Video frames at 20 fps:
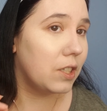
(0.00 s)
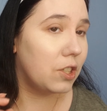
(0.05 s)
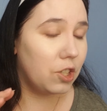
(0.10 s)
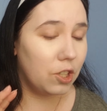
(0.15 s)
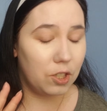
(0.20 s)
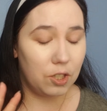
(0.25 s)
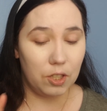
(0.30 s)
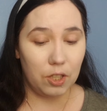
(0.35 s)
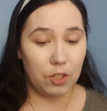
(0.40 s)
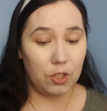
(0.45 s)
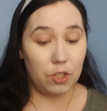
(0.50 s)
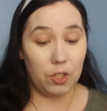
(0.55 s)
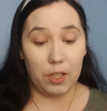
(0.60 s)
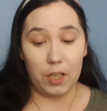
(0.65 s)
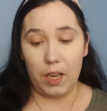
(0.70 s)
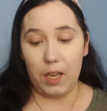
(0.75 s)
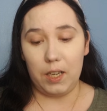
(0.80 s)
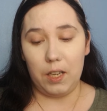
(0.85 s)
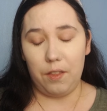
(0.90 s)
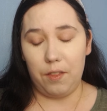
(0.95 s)
It's just not
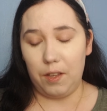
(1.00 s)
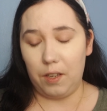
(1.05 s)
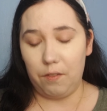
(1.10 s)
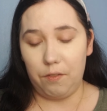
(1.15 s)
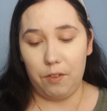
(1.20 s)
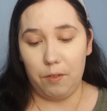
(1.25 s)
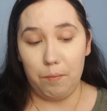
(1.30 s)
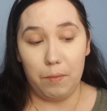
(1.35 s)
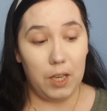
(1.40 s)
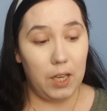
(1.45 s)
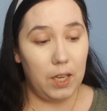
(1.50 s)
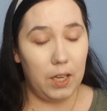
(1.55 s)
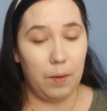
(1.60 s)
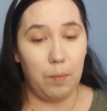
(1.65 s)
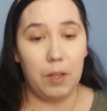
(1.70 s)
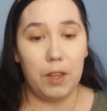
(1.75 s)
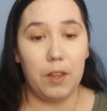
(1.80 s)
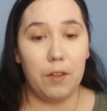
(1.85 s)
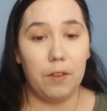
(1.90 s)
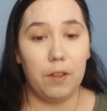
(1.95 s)
doing anything for me. I
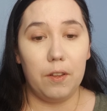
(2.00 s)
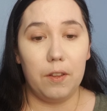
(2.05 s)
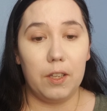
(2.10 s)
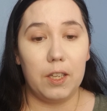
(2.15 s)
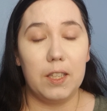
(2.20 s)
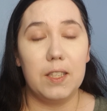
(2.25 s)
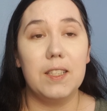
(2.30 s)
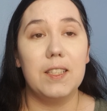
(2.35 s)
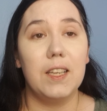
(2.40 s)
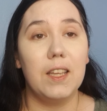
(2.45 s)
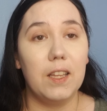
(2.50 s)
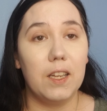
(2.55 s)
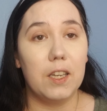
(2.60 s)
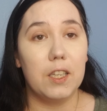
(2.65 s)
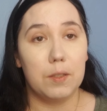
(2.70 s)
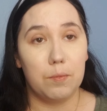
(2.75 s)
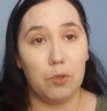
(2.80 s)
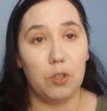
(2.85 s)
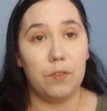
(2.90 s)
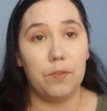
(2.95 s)
mean, the concealer
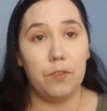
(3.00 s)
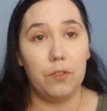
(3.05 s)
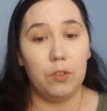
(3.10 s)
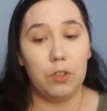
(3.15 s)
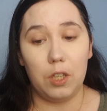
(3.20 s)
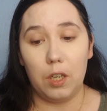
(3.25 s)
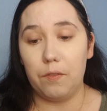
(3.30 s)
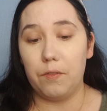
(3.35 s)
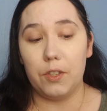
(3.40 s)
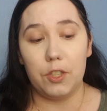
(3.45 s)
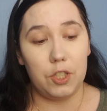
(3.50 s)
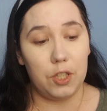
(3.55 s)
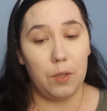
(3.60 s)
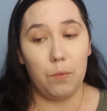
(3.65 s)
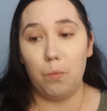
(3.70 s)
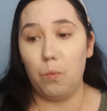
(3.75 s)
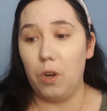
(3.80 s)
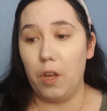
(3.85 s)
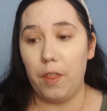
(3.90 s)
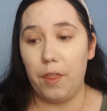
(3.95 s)
is more full coverage
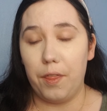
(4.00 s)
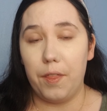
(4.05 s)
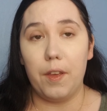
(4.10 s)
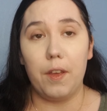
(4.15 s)
than what